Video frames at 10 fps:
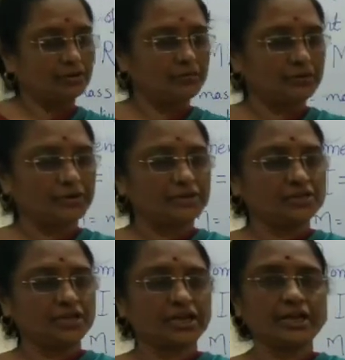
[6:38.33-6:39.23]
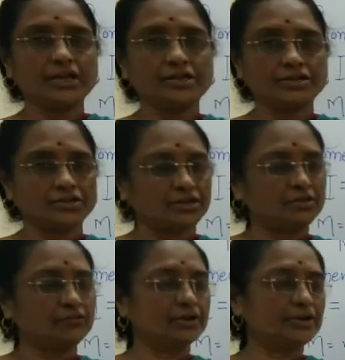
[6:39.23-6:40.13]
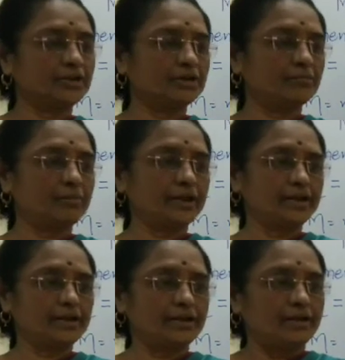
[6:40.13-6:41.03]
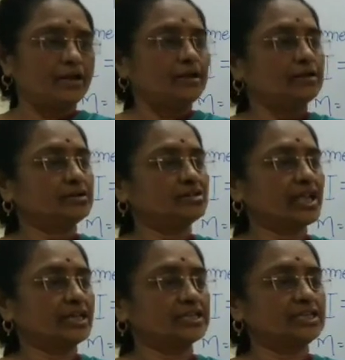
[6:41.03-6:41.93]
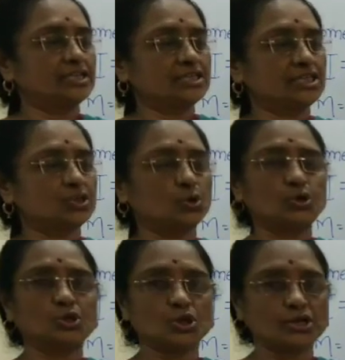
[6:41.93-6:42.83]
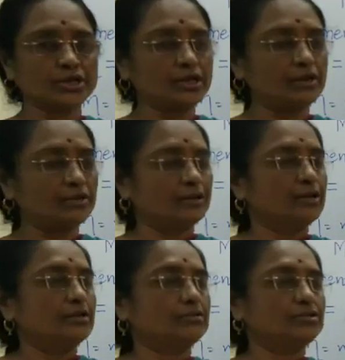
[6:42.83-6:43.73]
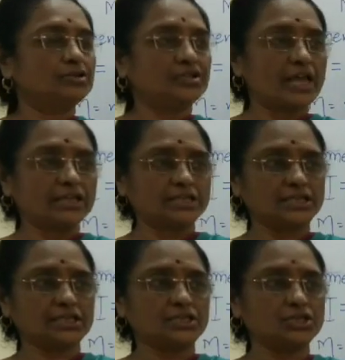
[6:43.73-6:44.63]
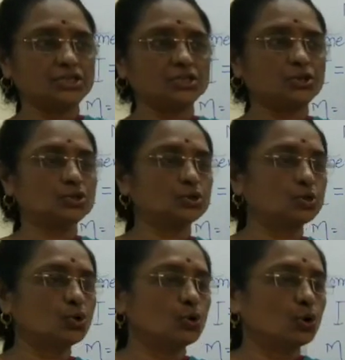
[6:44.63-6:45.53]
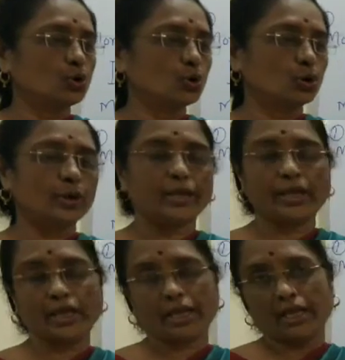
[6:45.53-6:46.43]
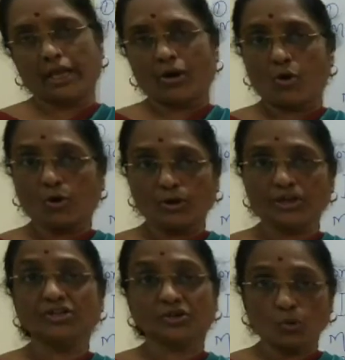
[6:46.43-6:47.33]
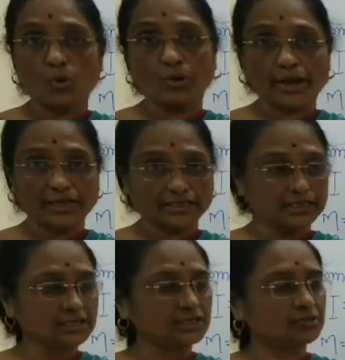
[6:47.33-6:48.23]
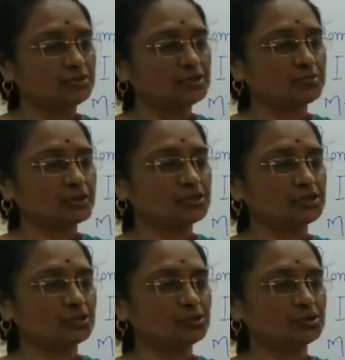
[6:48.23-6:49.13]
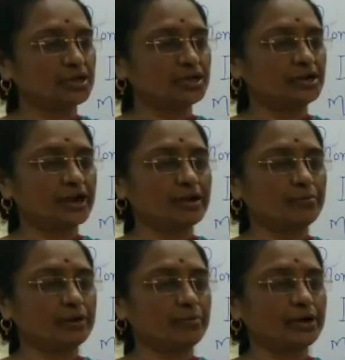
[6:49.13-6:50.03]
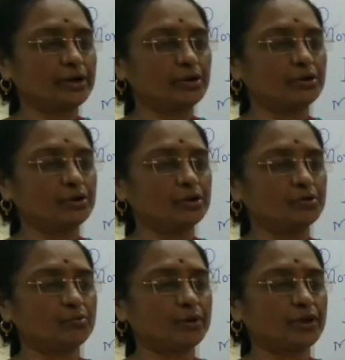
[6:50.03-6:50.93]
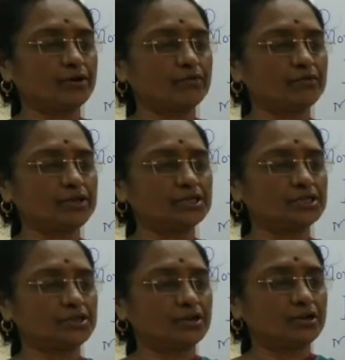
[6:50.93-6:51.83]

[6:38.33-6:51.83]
If it is held in vertical plane, its axis is horizontal. This axis is also its own axis, means passing through center and perpendicular to plane of this.